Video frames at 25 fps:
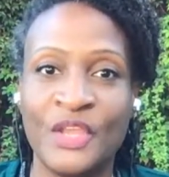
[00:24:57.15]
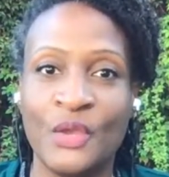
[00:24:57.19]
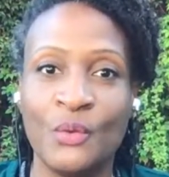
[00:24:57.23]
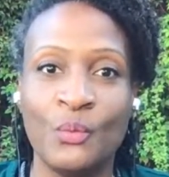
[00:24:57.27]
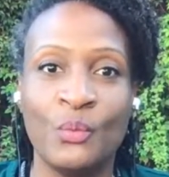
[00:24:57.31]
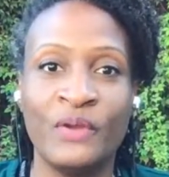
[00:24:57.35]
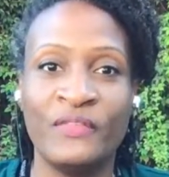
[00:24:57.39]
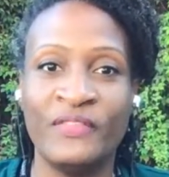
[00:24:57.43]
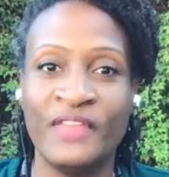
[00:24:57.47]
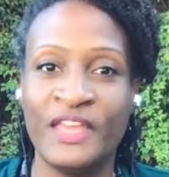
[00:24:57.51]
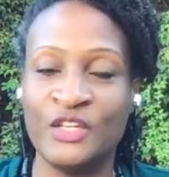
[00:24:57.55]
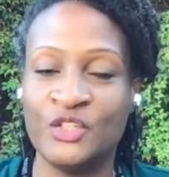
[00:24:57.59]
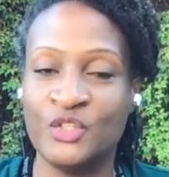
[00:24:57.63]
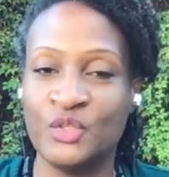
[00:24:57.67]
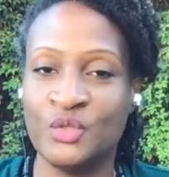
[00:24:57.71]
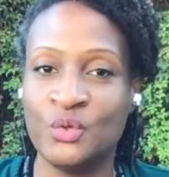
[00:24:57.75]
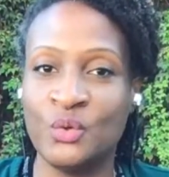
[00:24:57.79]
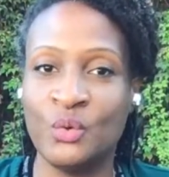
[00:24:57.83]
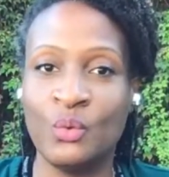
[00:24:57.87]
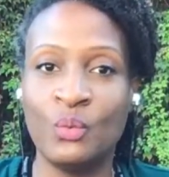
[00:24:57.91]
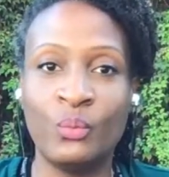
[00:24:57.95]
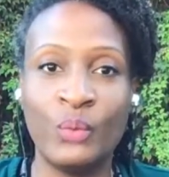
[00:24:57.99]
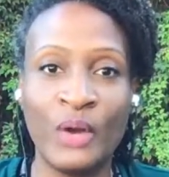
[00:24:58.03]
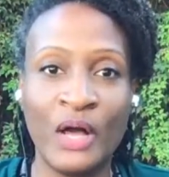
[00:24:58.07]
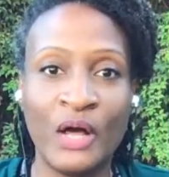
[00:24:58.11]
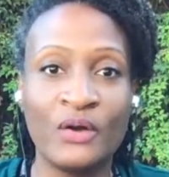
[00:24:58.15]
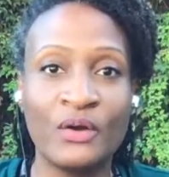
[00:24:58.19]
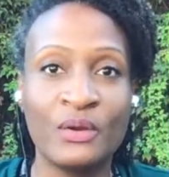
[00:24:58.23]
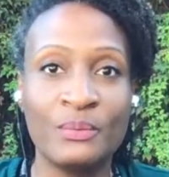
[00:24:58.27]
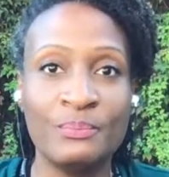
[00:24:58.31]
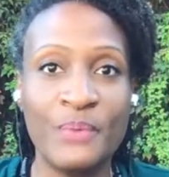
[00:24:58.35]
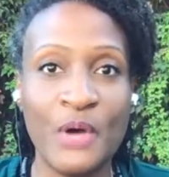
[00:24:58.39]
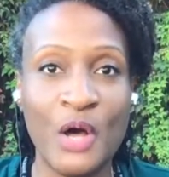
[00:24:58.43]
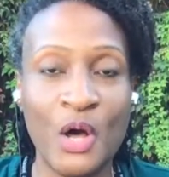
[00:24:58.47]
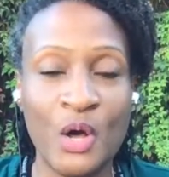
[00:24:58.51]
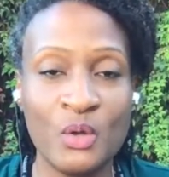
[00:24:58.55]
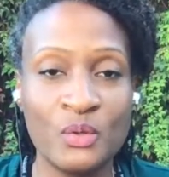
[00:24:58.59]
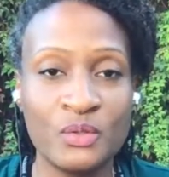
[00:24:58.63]
When they do a welcome
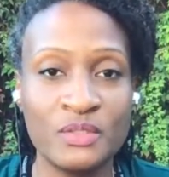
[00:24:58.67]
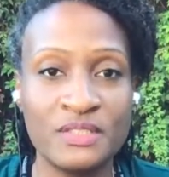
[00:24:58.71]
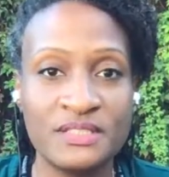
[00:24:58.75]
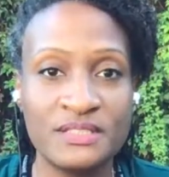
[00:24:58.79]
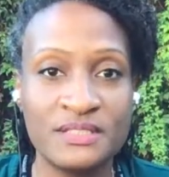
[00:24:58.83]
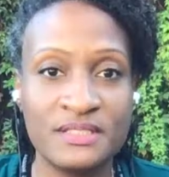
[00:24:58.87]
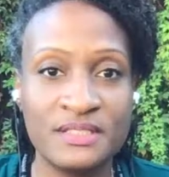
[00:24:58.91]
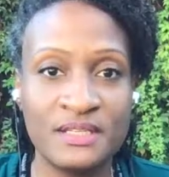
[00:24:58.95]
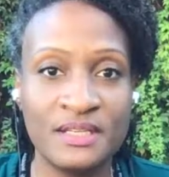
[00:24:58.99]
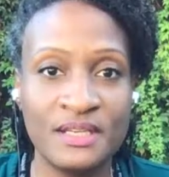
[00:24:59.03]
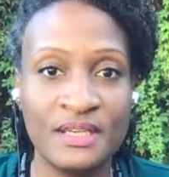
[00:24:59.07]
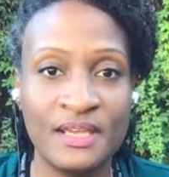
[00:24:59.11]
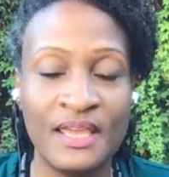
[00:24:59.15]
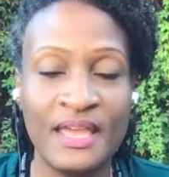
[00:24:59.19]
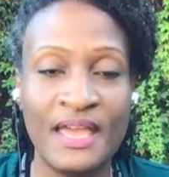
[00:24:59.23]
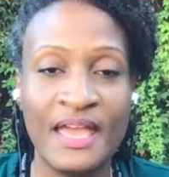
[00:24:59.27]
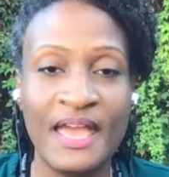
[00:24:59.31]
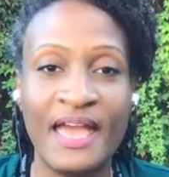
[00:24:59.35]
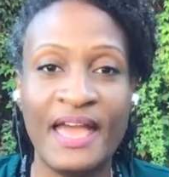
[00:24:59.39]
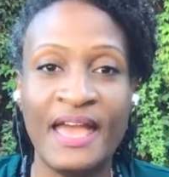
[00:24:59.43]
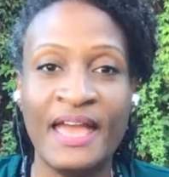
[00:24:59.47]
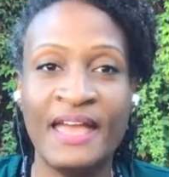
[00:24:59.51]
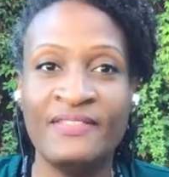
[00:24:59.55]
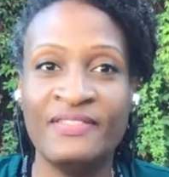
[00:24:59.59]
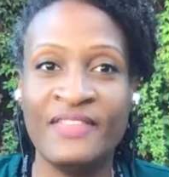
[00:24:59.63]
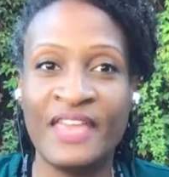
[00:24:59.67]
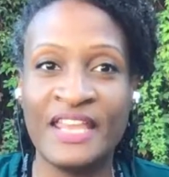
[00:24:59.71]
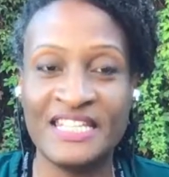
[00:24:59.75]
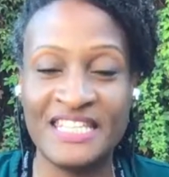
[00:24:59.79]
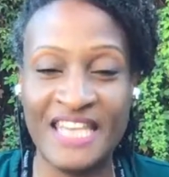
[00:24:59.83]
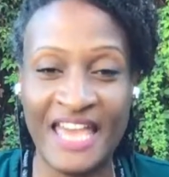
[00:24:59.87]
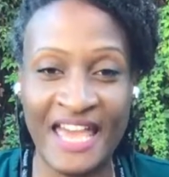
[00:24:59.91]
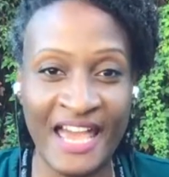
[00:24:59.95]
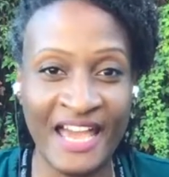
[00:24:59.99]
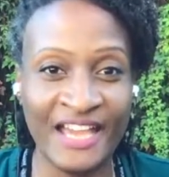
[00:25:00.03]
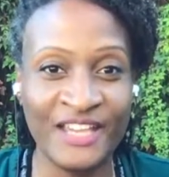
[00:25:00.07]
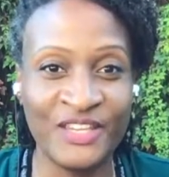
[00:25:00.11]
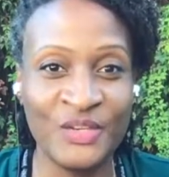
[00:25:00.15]
post and they
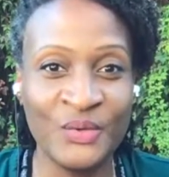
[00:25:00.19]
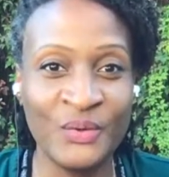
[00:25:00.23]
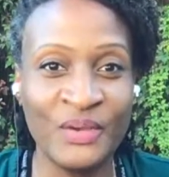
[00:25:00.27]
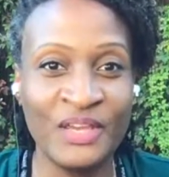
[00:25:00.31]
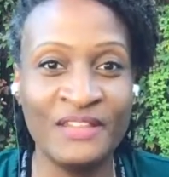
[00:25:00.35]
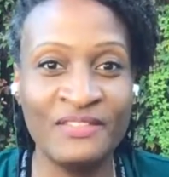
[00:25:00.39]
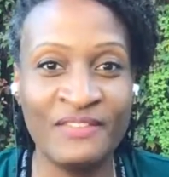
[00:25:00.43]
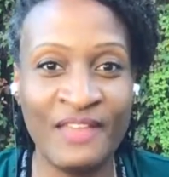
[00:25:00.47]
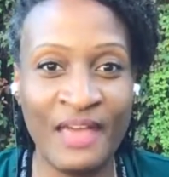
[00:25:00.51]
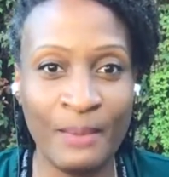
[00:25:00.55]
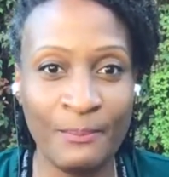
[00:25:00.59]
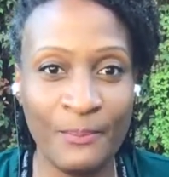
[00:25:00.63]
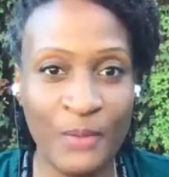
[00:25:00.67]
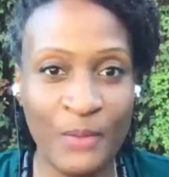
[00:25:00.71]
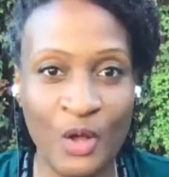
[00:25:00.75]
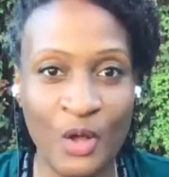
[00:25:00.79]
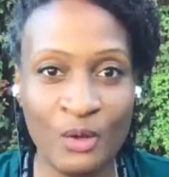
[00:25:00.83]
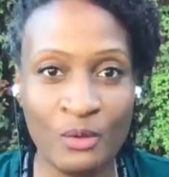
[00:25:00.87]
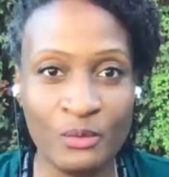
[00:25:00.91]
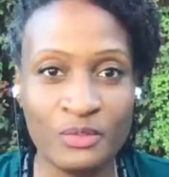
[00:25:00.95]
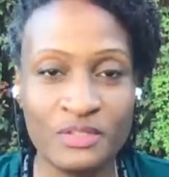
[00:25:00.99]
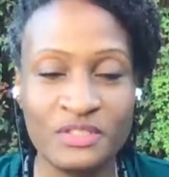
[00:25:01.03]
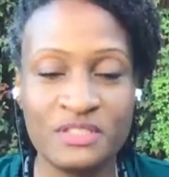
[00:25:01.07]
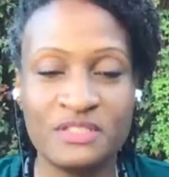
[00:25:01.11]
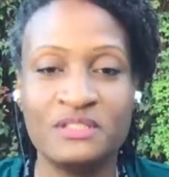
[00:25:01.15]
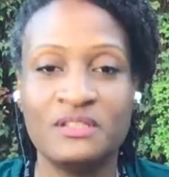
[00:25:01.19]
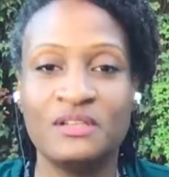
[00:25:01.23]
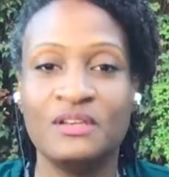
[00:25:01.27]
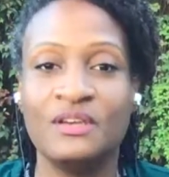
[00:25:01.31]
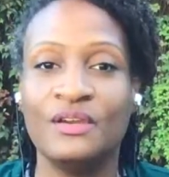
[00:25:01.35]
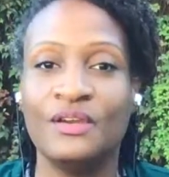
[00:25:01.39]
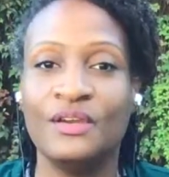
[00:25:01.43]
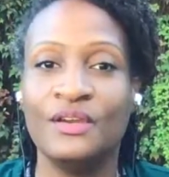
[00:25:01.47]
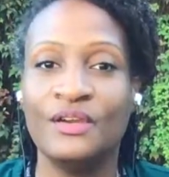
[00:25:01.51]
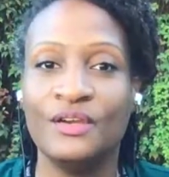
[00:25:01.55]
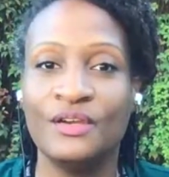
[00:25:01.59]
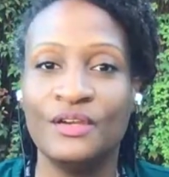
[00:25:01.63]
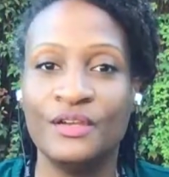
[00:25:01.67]
tag you in that post,
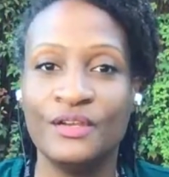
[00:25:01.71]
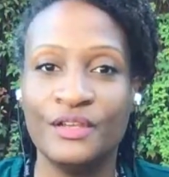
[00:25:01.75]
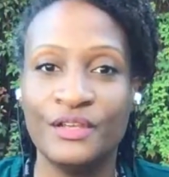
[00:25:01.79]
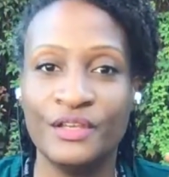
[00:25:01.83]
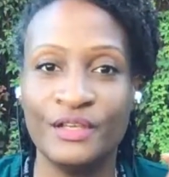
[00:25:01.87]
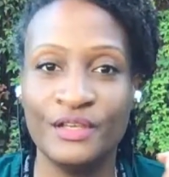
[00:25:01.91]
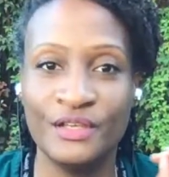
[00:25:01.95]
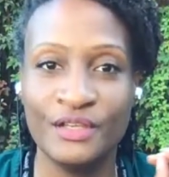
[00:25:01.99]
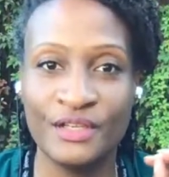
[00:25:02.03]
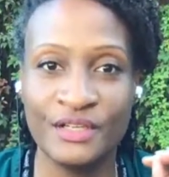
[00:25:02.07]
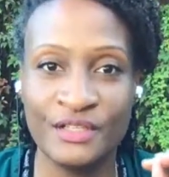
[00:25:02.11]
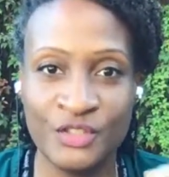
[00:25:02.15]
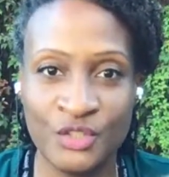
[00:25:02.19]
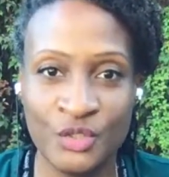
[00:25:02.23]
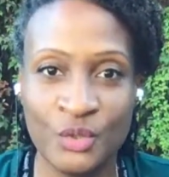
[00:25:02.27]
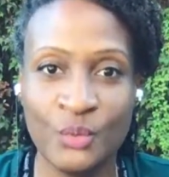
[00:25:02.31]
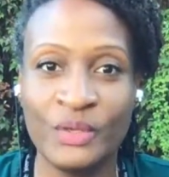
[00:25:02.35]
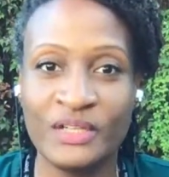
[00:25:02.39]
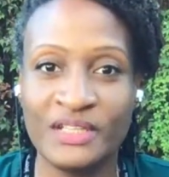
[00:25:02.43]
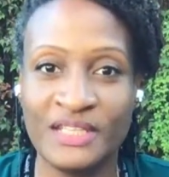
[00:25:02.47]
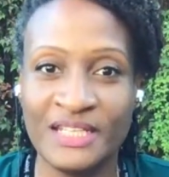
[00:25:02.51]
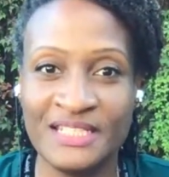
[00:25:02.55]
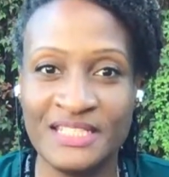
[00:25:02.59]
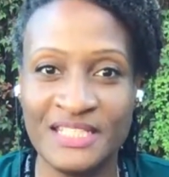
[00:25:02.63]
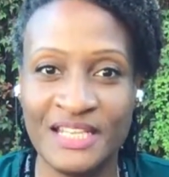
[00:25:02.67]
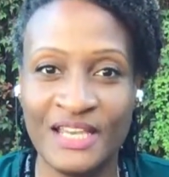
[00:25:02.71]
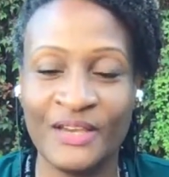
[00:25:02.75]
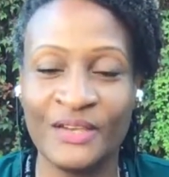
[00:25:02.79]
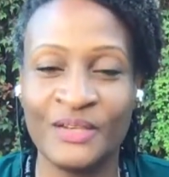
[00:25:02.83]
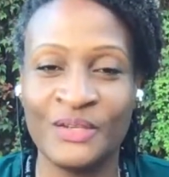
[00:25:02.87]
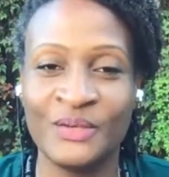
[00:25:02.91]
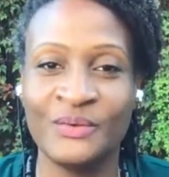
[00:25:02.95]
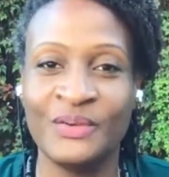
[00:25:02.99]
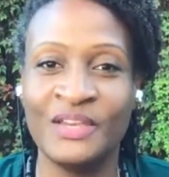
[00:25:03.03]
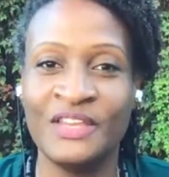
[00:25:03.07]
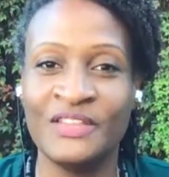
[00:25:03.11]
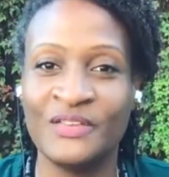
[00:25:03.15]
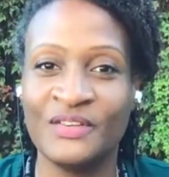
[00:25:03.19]
do what they tell
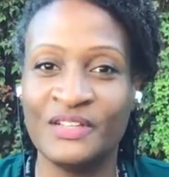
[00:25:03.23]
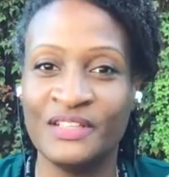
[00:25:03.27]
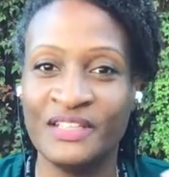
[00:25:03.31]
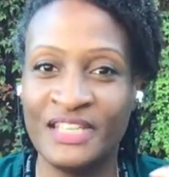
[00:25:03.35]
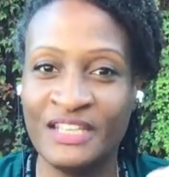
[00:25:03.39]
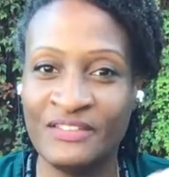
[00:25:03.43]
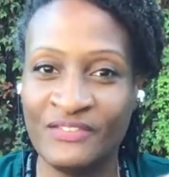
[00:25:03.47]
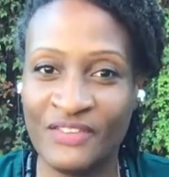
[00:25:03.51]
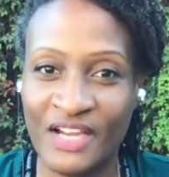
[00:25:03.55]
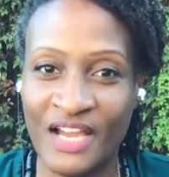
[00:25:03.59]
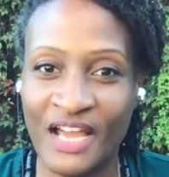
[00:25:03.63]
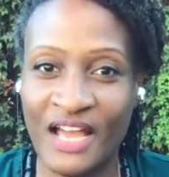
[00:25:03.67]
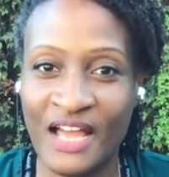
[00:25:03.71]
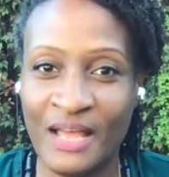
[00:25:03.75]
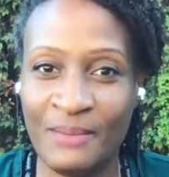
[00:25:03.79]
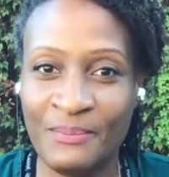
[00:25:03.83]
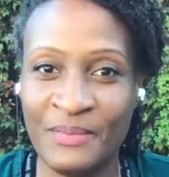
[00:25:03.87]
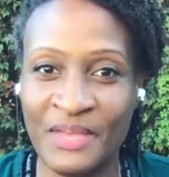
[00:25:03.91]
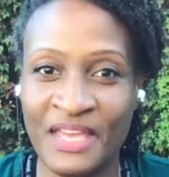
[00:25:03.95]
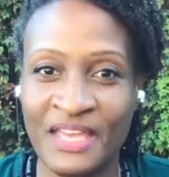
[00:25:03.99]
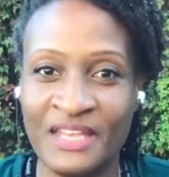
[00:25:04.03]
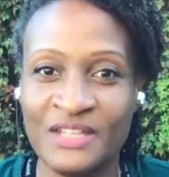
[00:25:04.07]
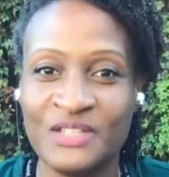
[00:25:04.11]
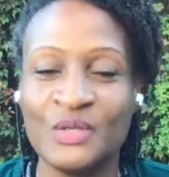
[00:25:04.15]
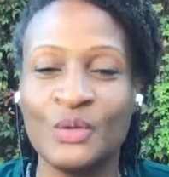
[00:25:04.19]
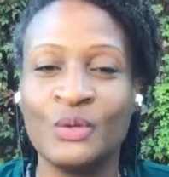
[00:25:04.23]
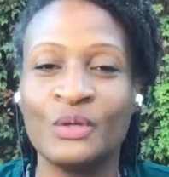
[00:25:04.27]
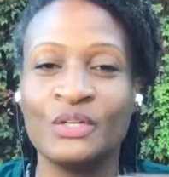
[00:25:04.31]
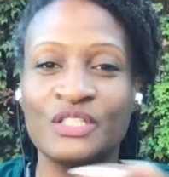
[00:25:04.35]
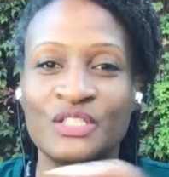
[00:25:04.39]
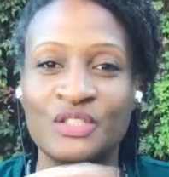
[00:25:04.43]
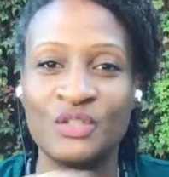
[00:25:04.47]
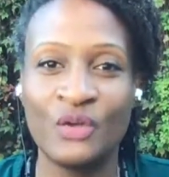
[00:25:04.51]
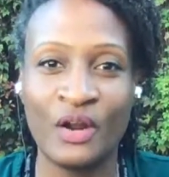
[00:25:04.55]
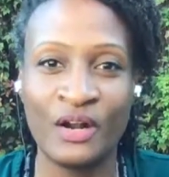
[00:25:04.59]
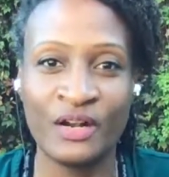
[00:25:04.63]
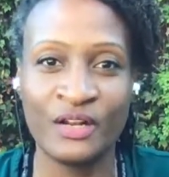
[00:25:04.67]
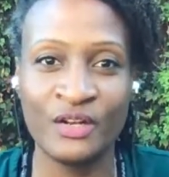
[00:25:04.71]
you. Either leave a comment or
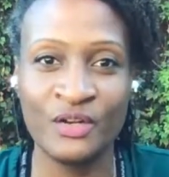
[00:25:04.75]
start a